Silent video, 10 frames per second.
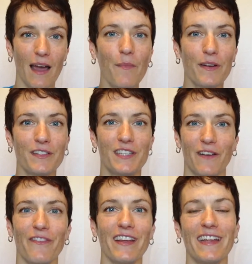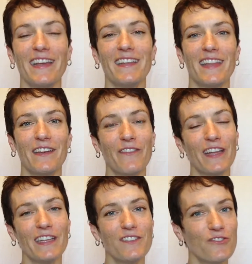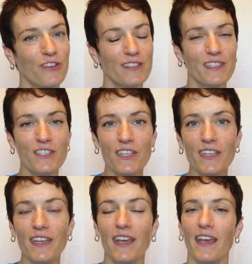I better start running, and then ran into transition